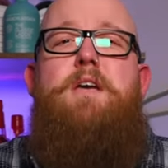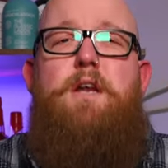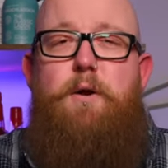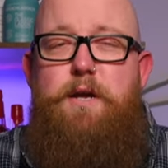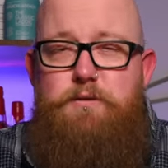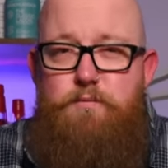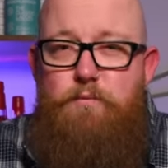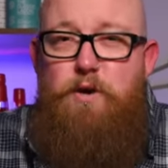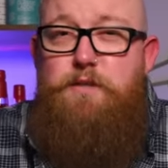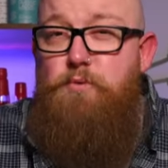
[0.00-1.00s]
you know, it's
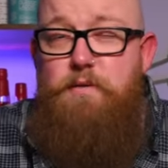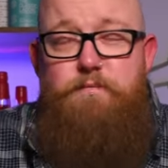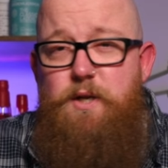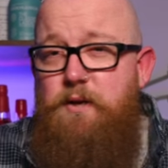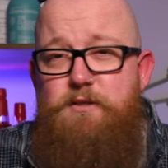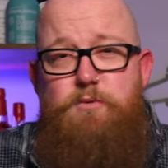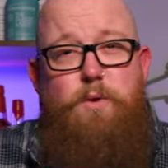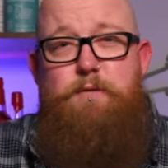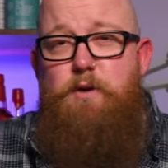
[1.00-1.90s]
raspberry and vanilla, sweet